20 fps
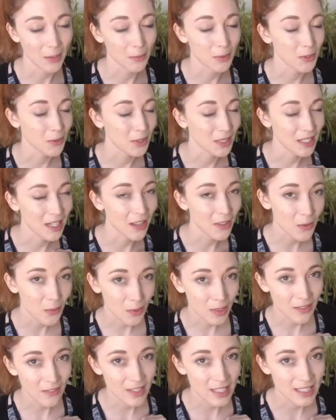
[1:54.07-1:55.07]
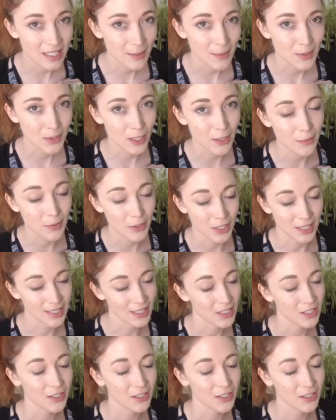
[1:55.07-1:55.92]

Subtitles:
we're doing another one of these subscriptions.